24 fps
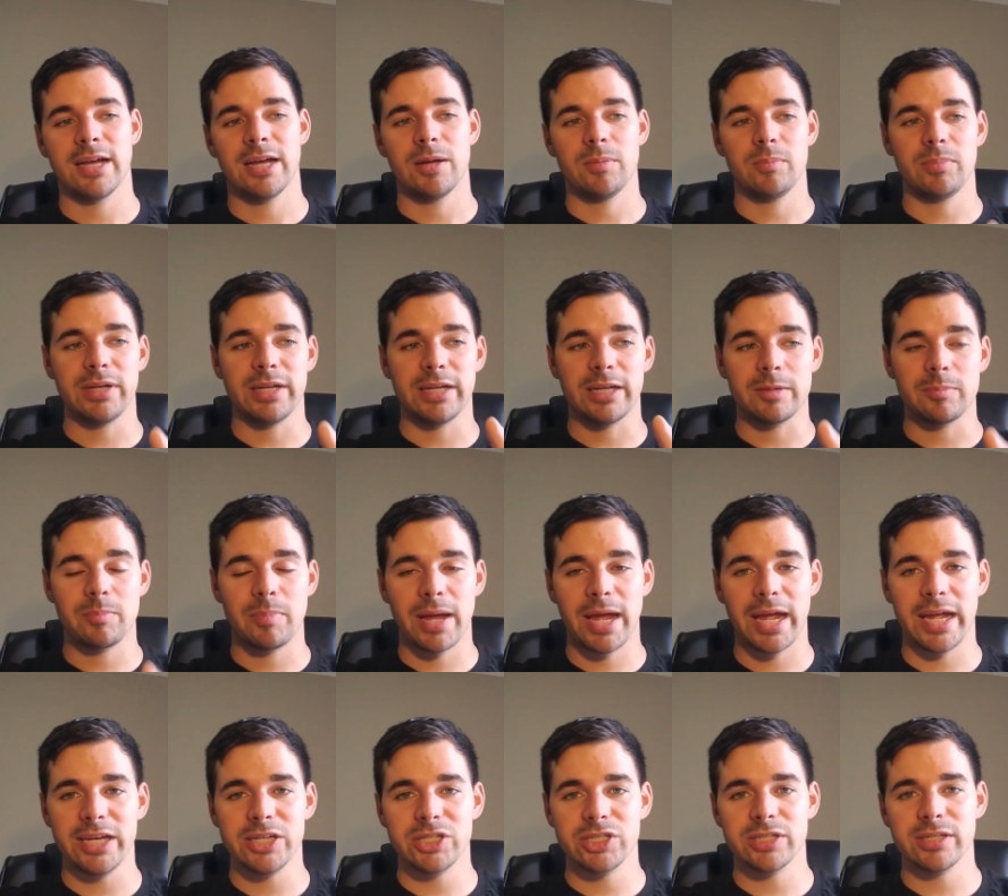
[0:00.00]
Being
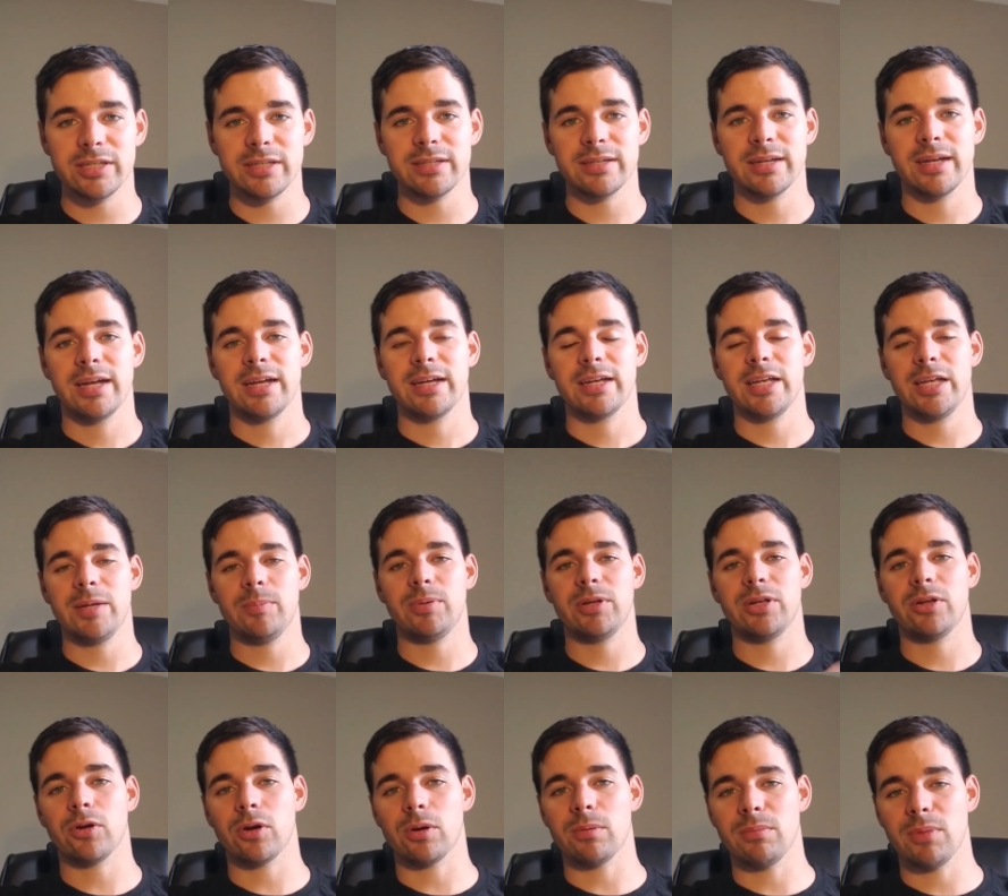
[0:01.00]
patient, keeping
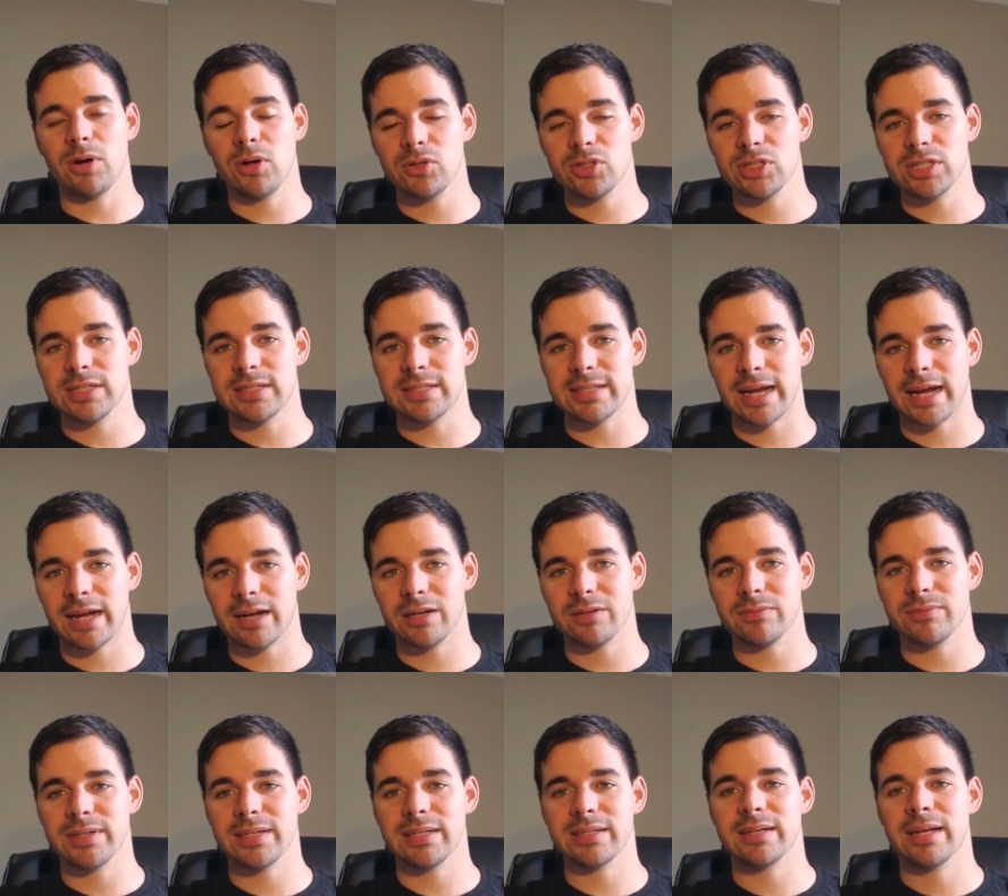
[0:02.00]
your emotions out of
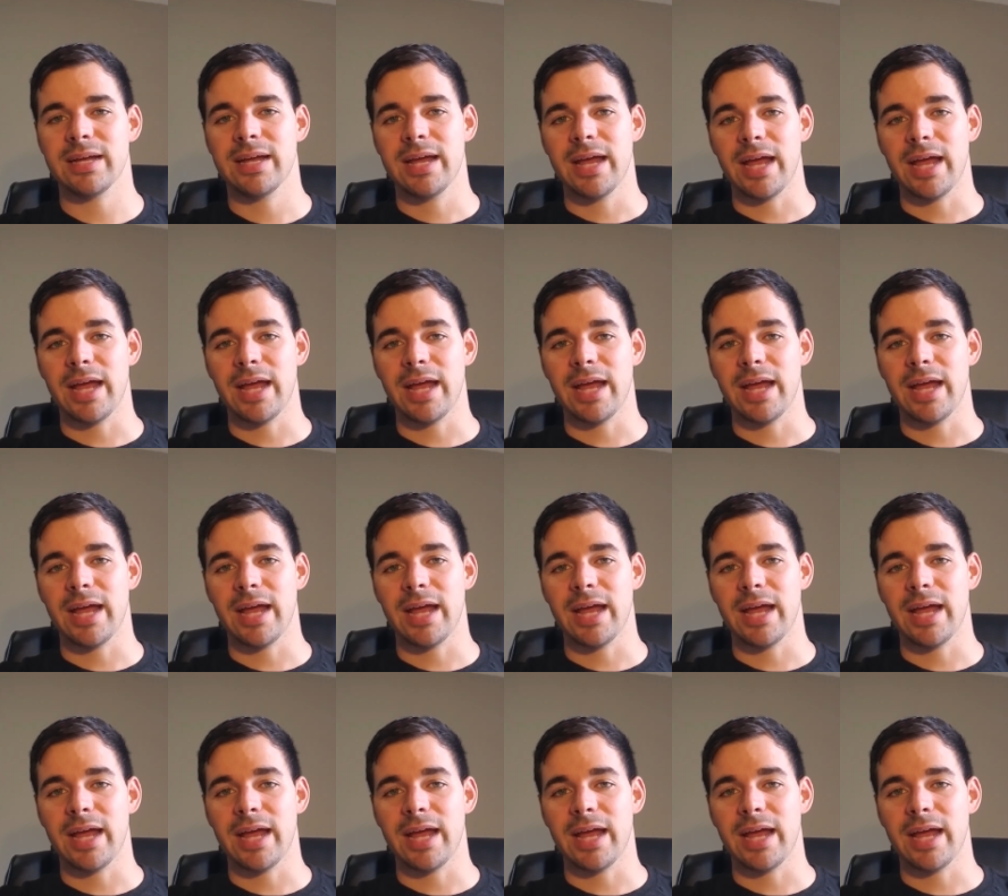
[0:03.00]
it,